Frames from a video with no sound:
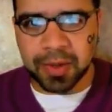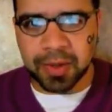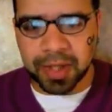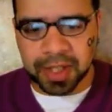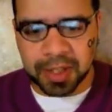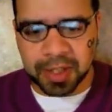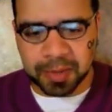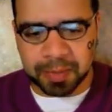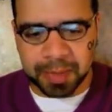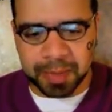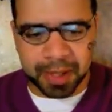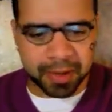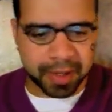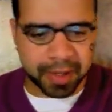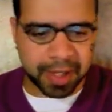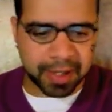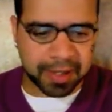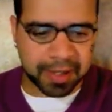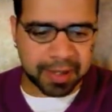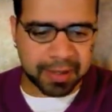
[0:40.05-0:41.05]

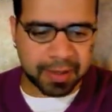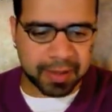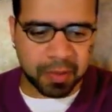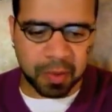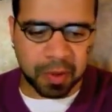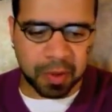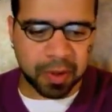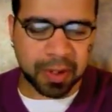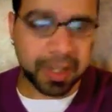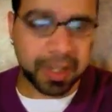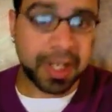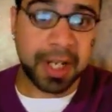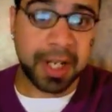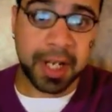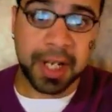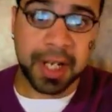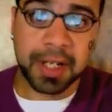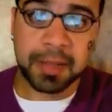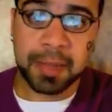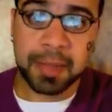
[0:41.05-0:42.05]
experience the world in an
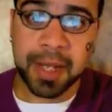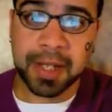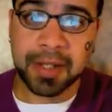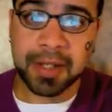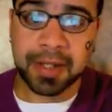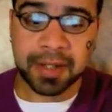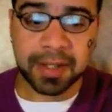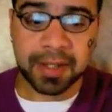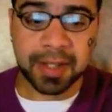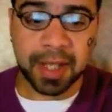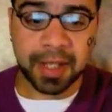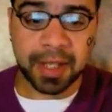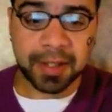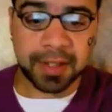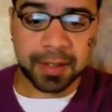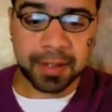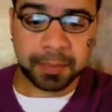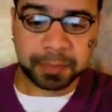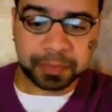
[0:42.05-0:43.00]
independent sense.